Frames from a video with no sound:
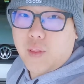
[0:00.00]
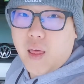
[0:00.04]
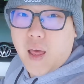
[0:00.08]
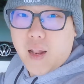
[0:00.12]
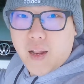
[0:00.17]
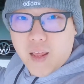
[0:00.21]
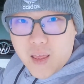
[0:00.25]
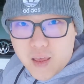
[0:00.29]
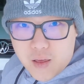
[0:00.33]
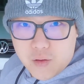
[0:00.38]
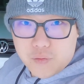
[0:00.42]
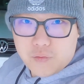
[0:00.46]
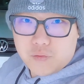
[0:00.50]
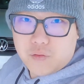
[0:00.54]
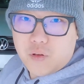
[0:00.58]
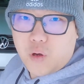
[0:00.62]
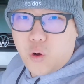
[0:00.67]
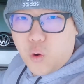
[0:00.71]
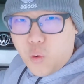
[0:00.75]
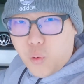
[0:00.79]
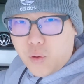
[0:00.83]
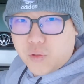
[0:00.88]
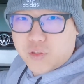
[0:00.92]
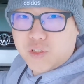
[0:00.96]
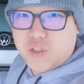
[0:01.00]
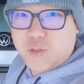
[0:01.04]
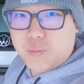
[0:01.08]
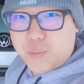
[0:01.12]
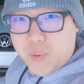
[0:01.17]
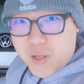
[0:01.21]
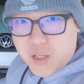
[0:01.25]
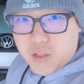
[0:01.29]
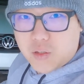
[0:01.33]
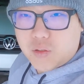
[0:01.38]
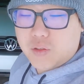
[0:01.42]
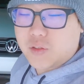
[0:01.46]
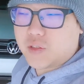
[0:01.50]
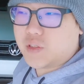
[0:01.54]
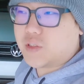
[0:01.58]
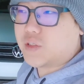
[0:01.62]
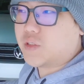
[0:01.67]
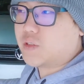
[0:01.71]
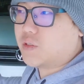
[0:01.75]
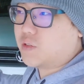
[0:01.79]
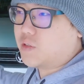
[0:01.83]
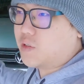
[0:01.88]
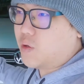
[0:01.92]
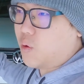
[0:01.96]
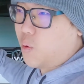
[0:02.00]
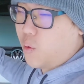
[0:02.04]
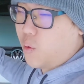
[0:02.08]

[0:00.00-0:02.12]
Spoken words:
that if the oil spills, the